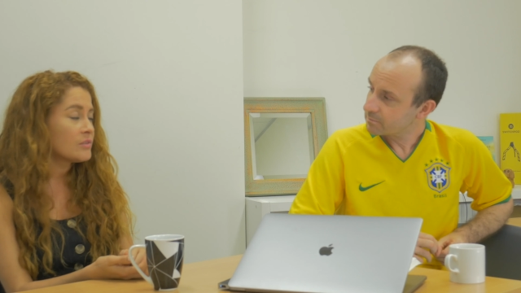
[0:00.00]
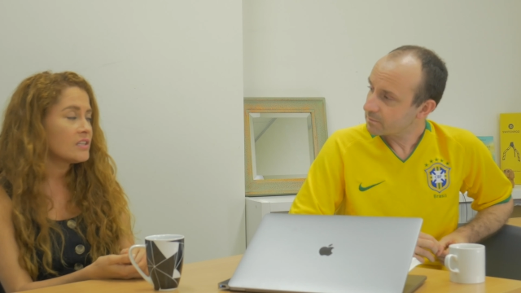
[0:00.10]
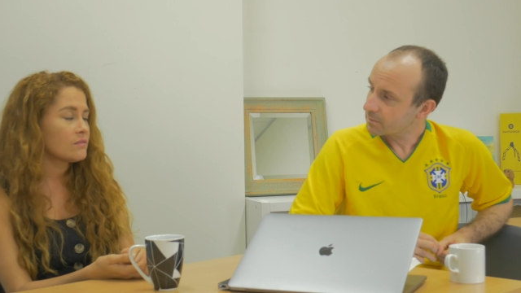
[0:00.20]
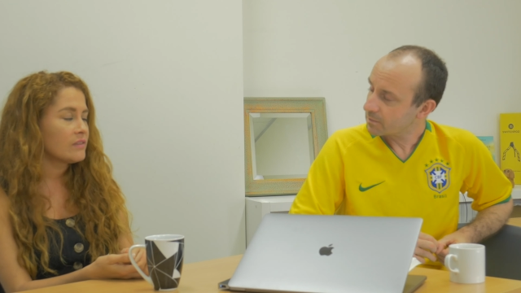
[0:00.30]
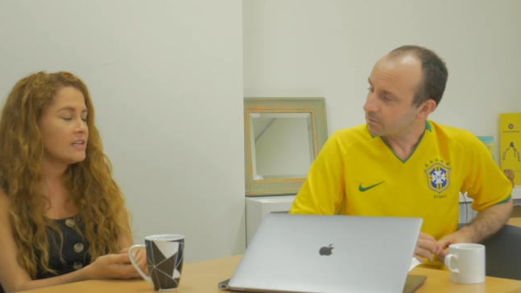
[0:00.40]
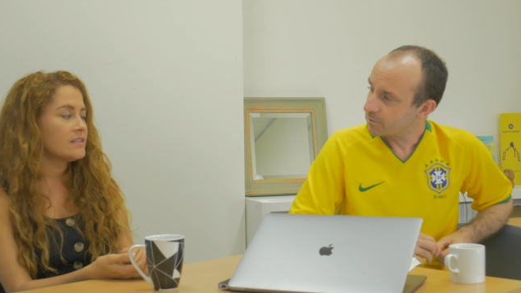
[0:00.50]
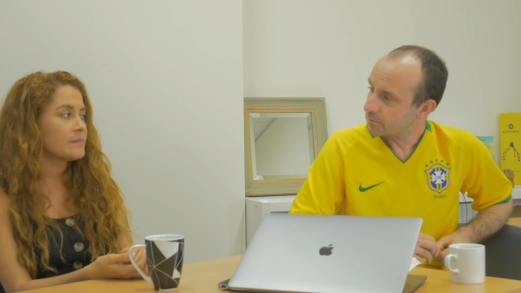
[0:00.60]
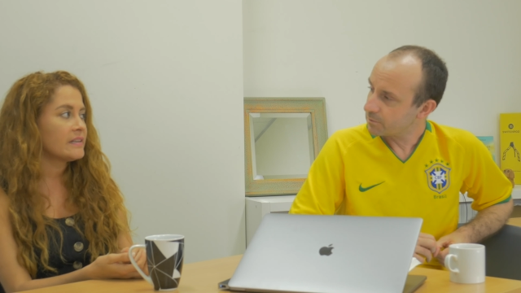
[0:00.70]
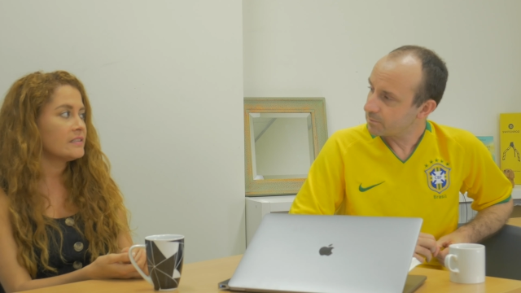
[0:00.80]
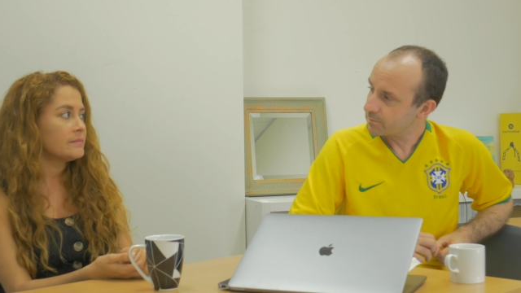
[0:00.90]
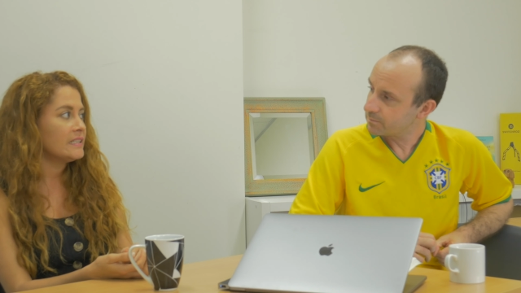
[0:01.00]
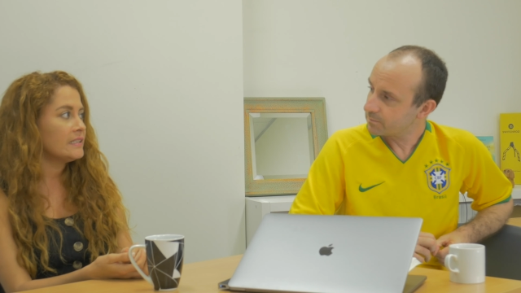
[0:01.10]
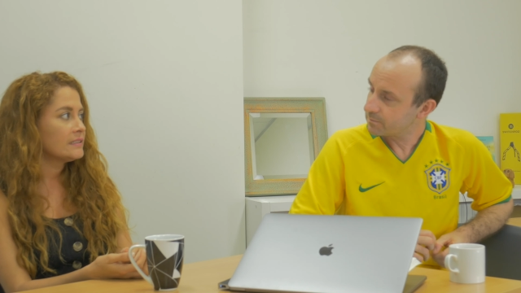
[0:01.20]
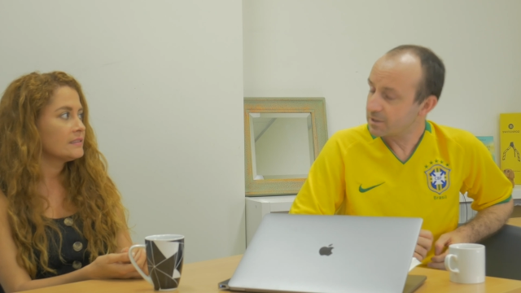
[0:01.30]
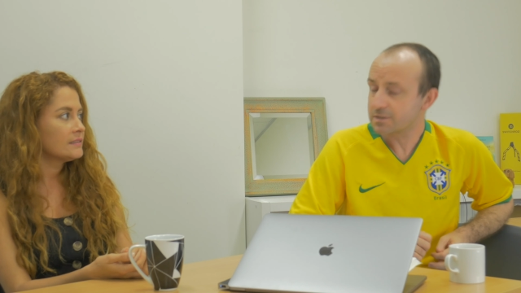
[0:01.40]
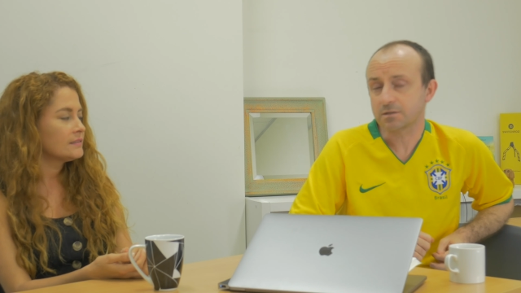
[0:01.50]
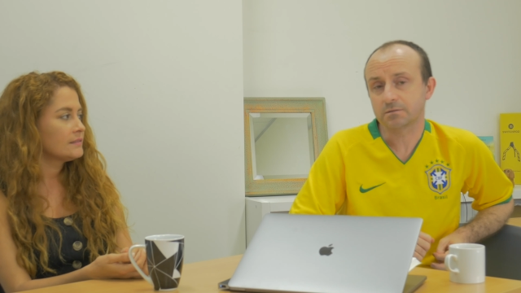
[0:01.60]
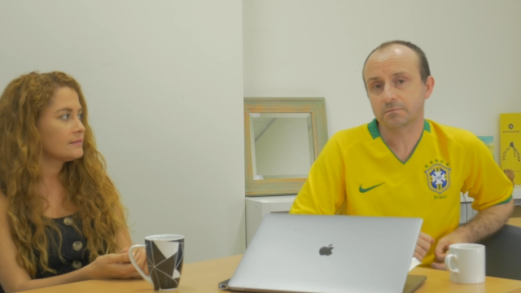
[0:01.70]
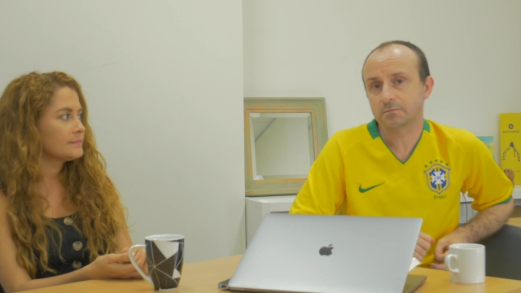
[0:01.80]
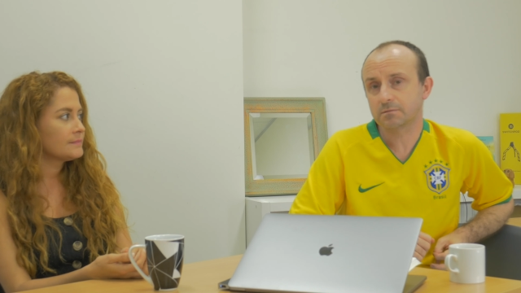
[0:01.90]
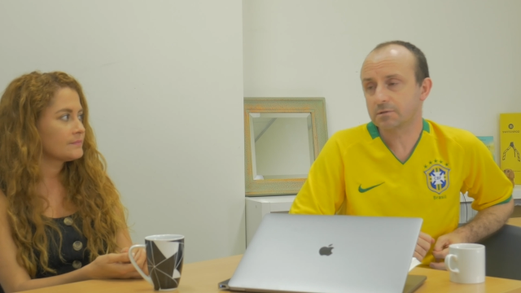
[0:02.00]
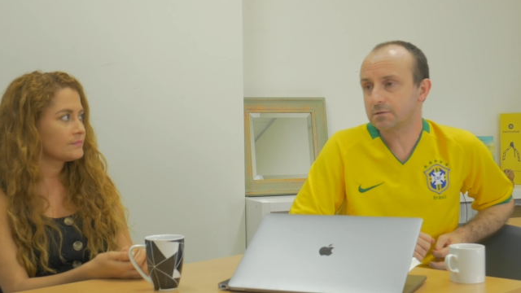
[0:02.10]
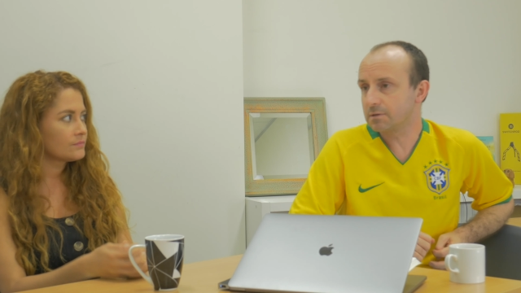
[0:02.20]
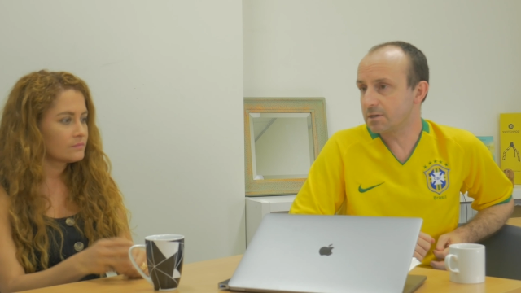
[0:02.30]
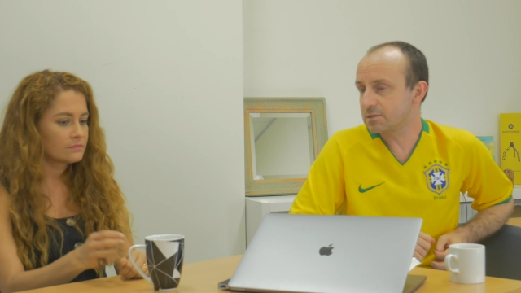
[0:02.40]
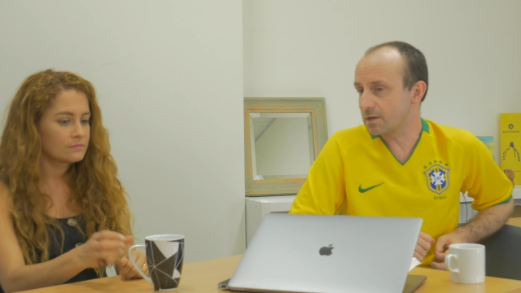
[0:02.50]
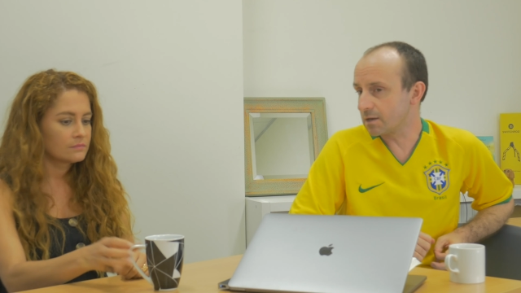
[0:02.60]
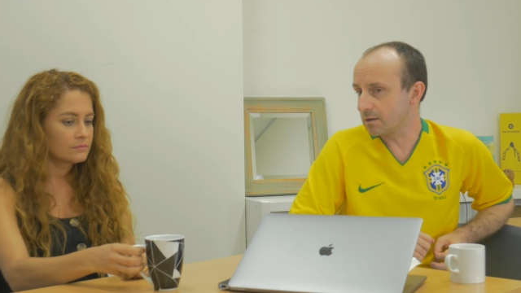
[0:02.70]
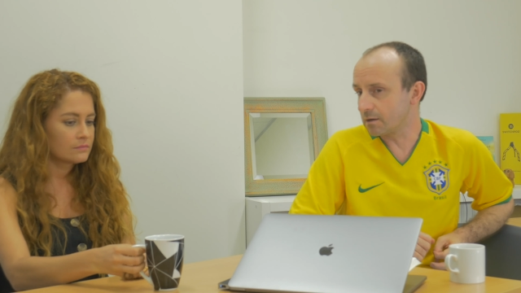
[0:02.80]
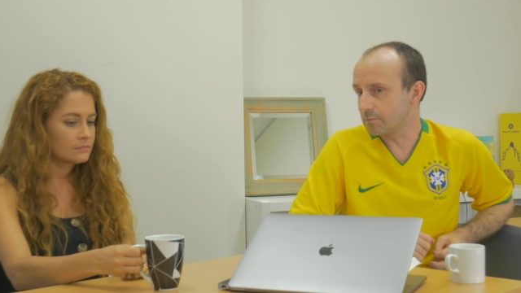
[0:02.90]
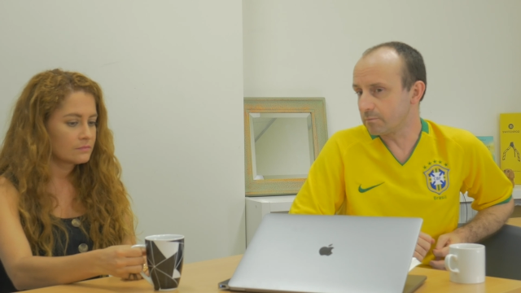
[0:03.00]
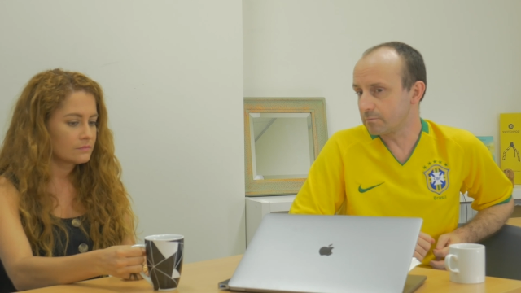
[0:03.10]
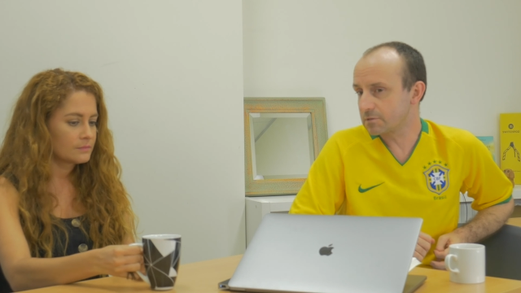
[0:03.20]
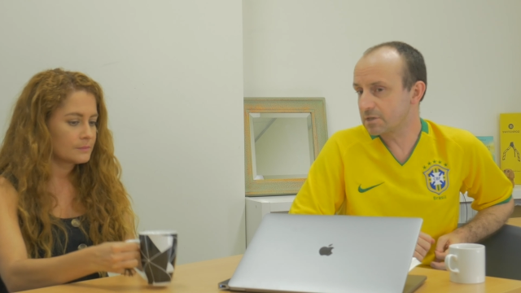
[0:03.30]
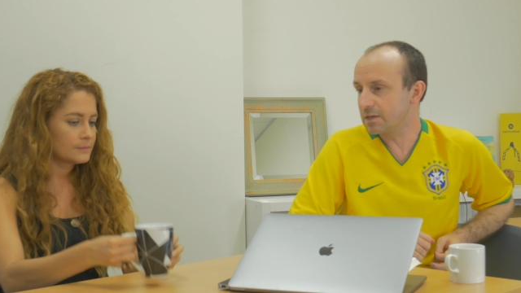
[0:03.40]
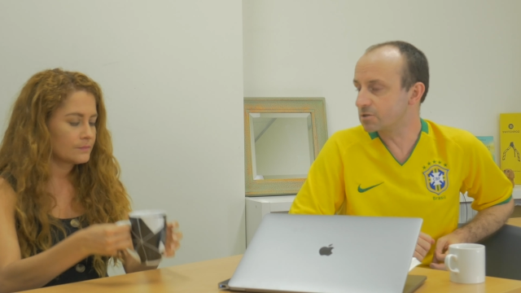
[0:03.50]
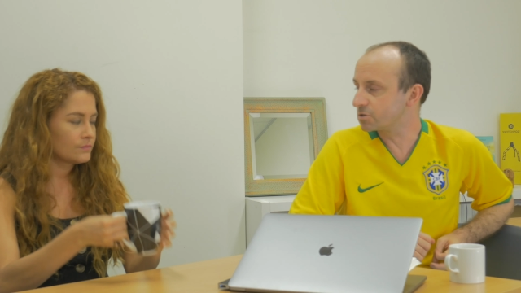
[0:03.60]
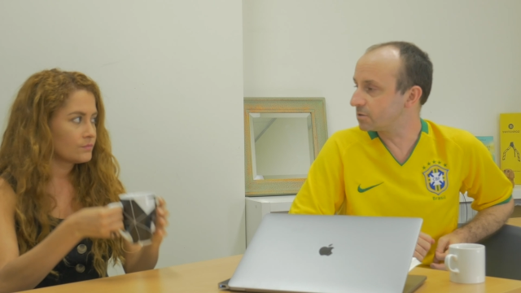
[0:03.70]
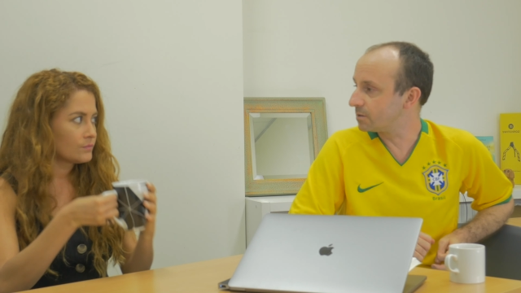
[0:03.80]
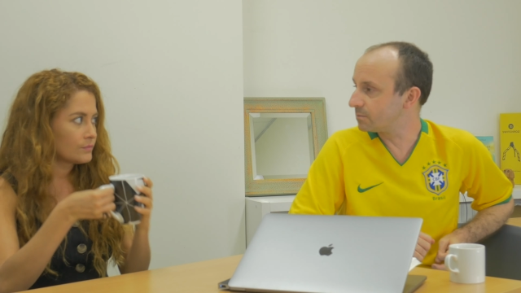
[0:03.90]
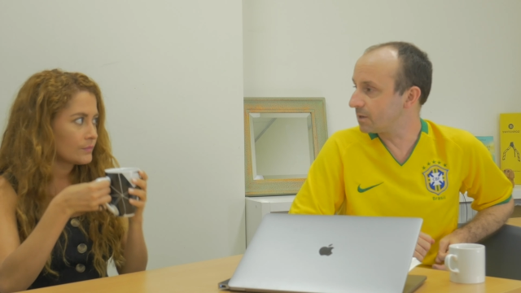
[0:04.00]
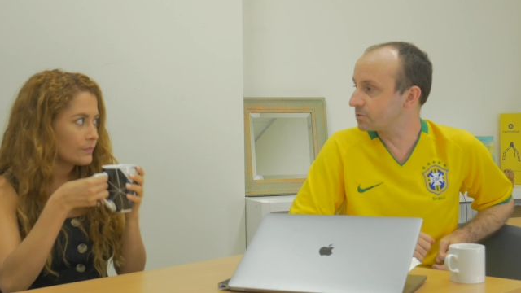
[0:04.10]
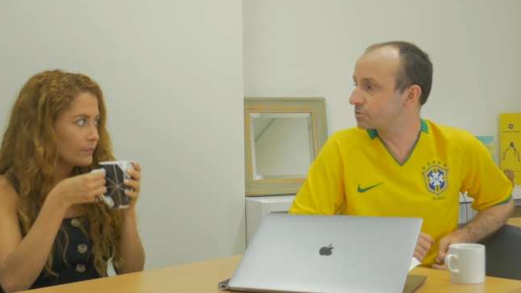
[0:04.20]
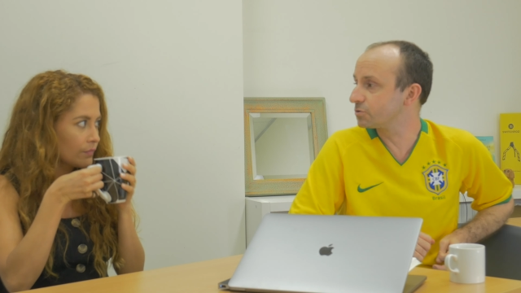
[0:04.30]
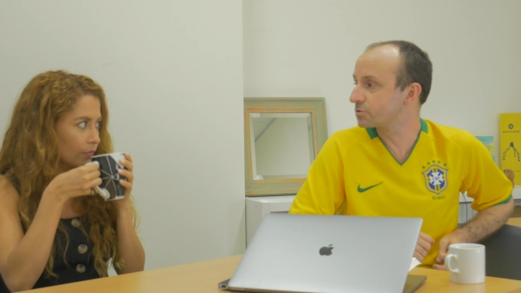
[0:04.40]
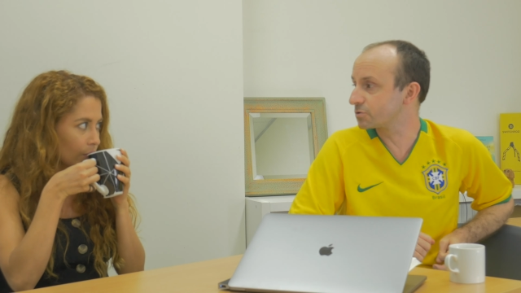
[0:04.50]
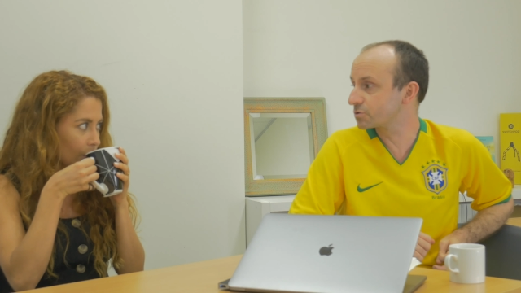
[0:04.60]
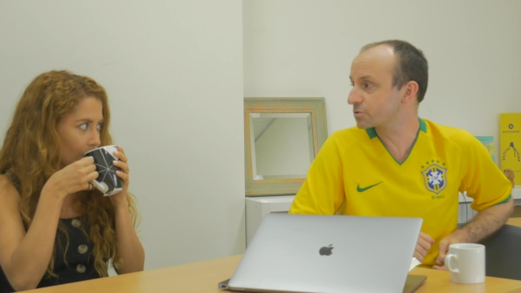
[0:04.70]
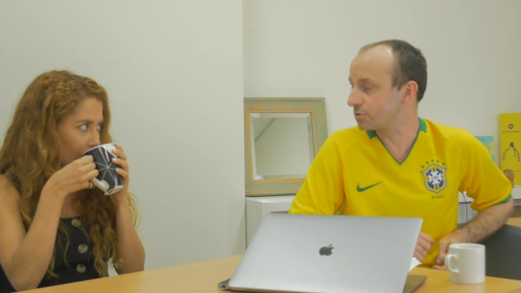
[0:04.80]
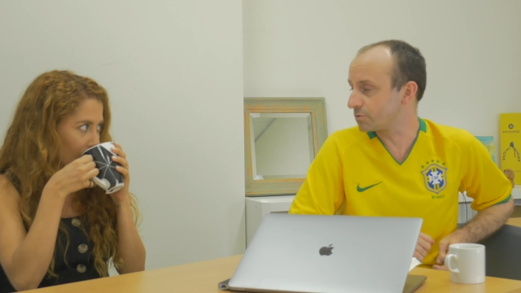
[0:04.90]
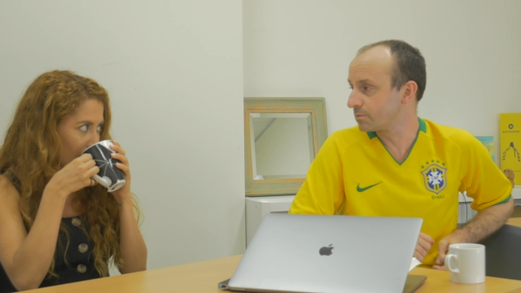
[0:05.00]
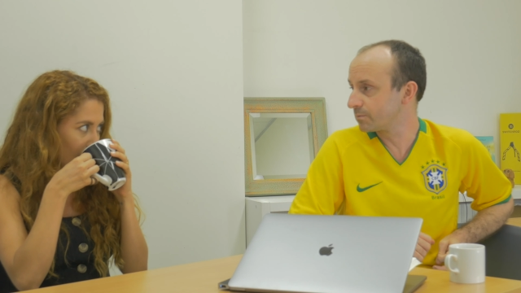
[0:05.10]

Speaker 1: that's really inspired me.
Speaker 2: There's a there's a um, teacher at my daughter's school,